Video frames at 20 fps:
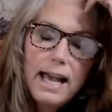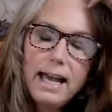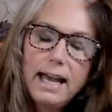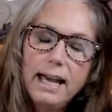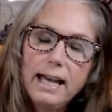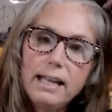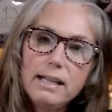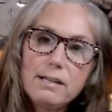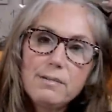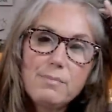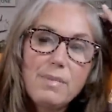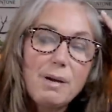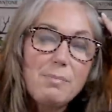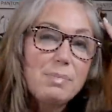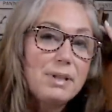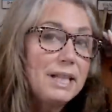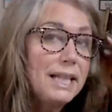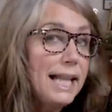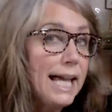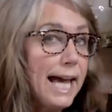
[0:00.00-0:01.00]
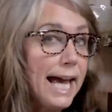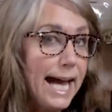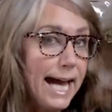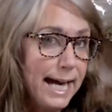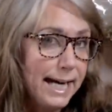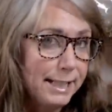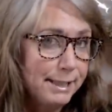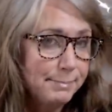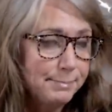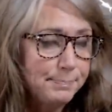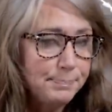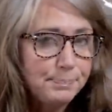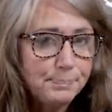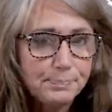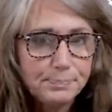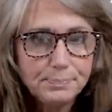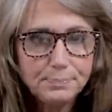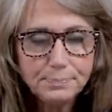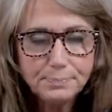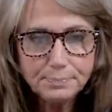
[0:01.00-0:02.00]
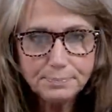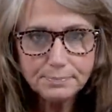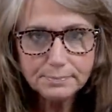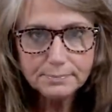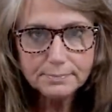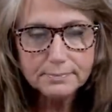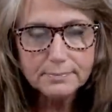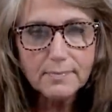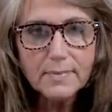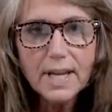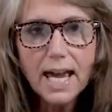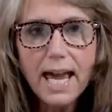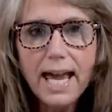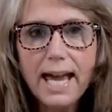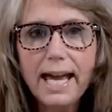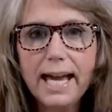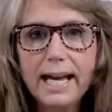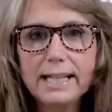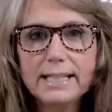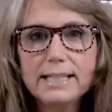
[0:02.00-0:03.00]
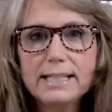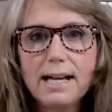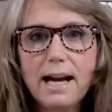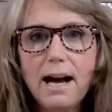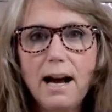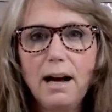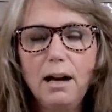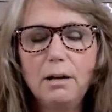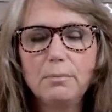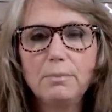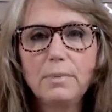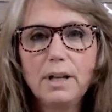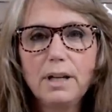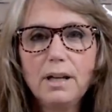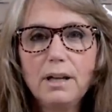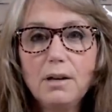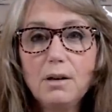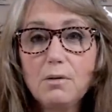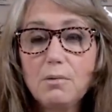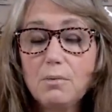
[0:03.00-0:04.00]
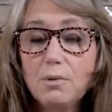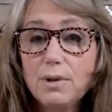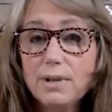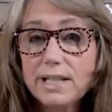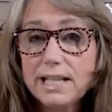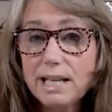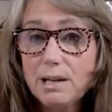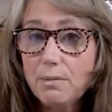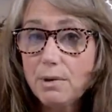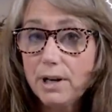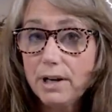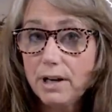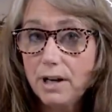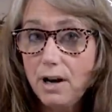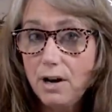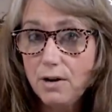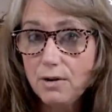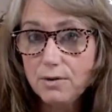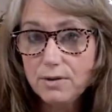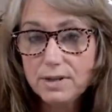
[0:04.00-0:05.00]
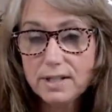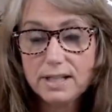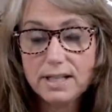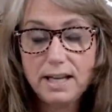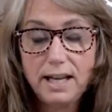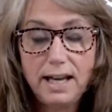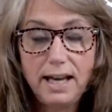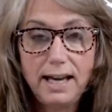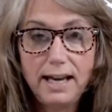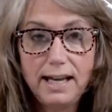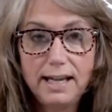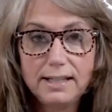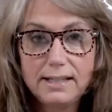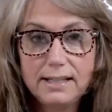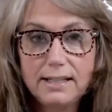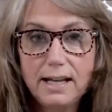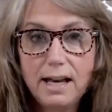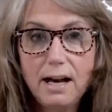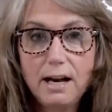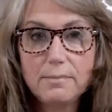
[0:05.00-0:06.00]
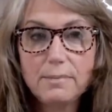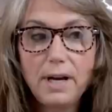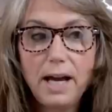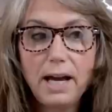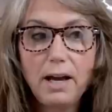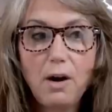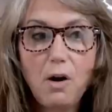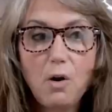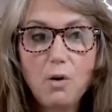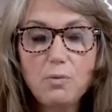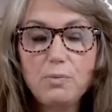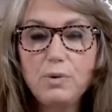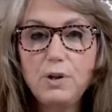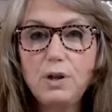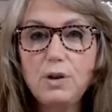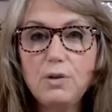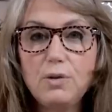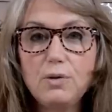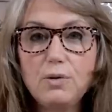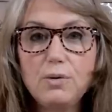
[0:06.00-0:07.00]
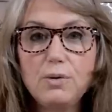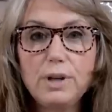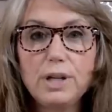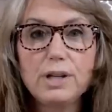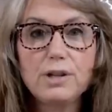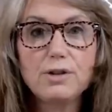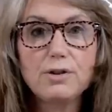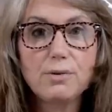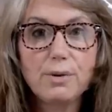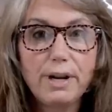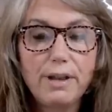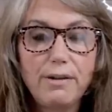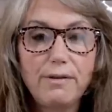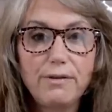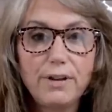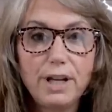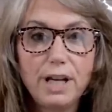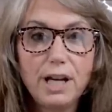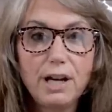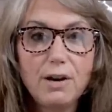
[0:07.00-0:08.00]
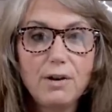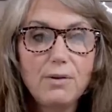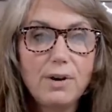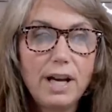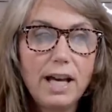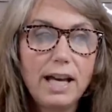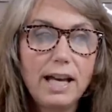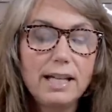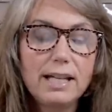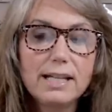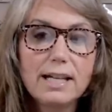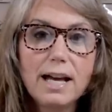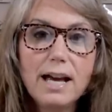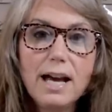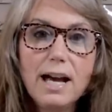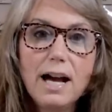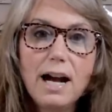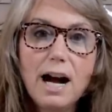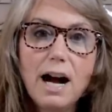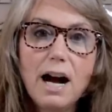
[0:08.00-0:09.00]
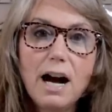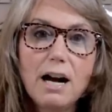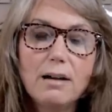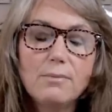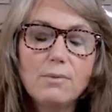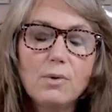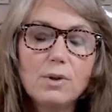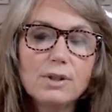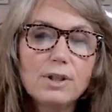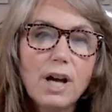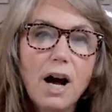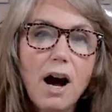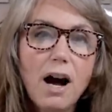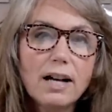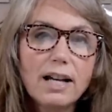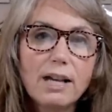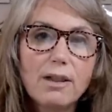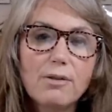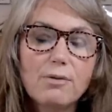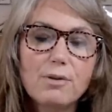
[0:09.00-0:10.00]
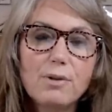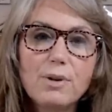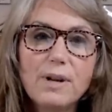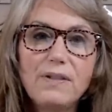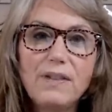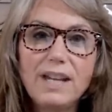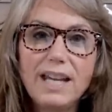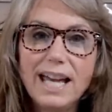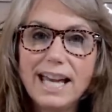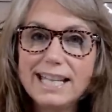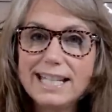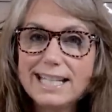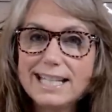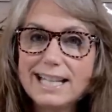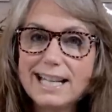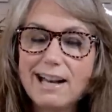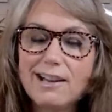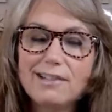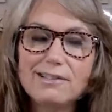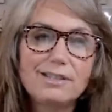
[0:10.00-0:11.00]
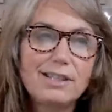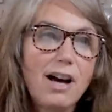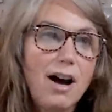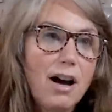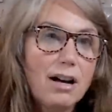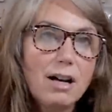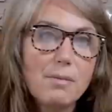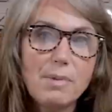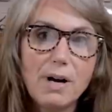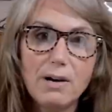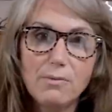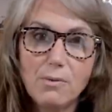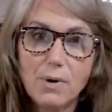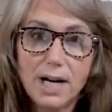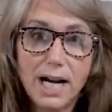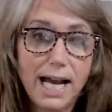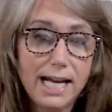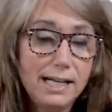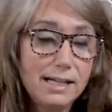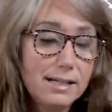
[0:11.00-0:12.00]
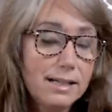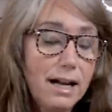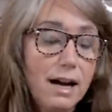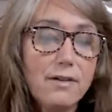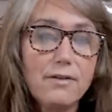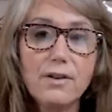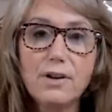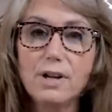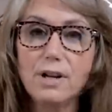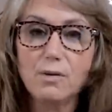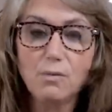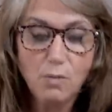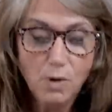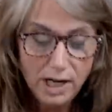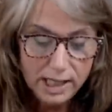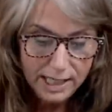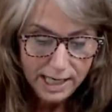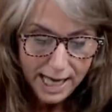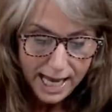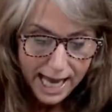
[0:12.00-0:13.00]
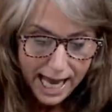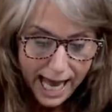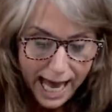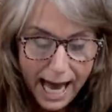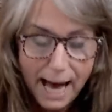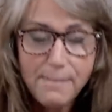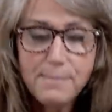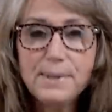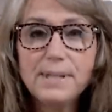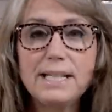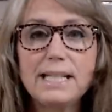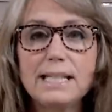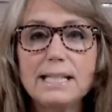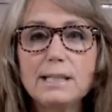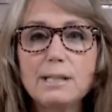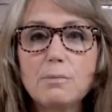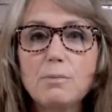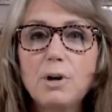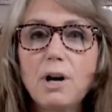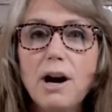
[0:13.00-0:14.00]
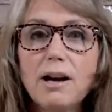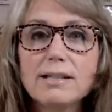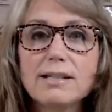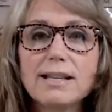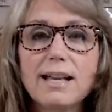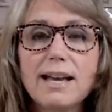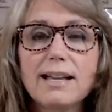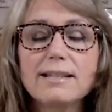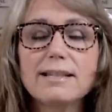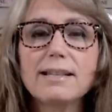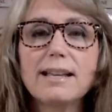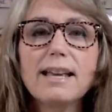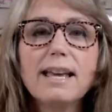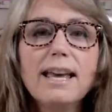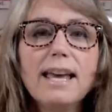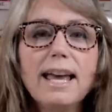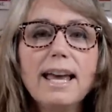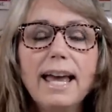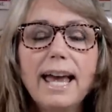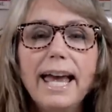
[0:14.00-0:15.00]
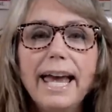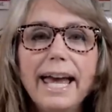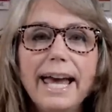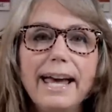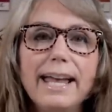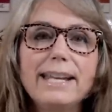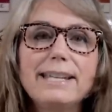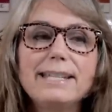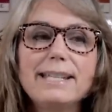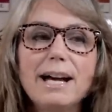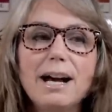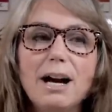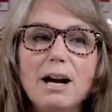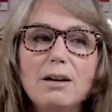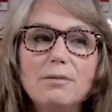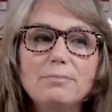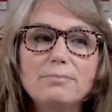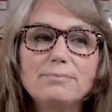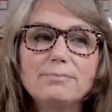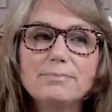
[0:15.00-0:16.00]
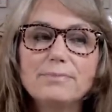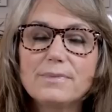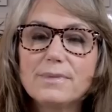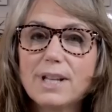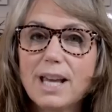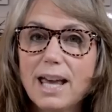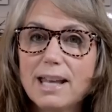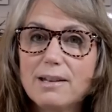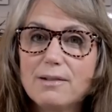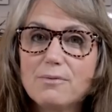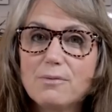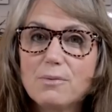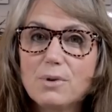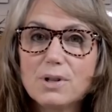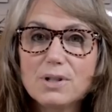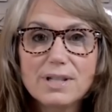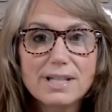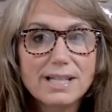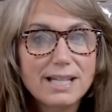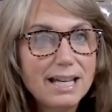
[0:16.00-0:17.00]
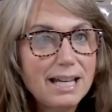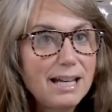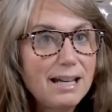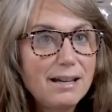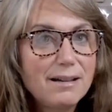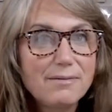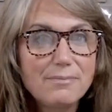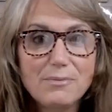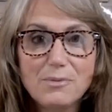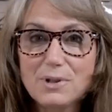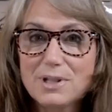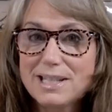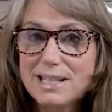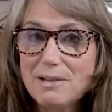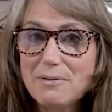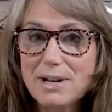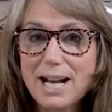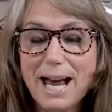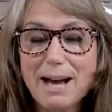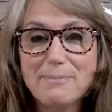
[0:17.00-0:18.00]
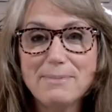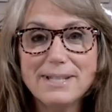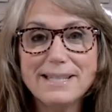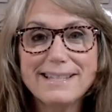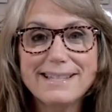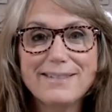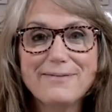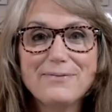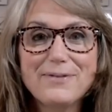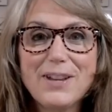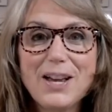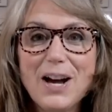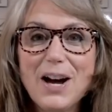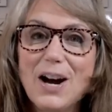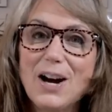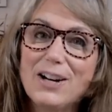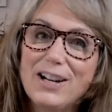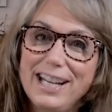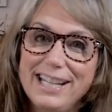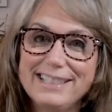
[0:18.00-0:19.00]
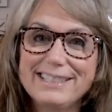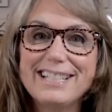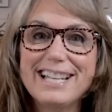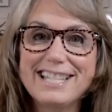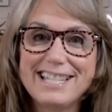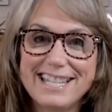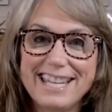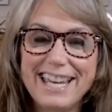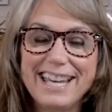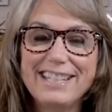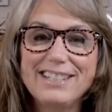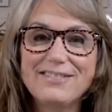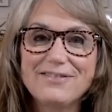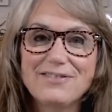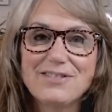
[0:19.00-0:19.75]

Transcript: and my plan and um, we'll see where it goes. And um, I hope you enjoy the video and um, we'll talk it through at the end and I'll talk about what I discovered and what happened in the process and um, and we'll see we'll see what happens. All right, let's get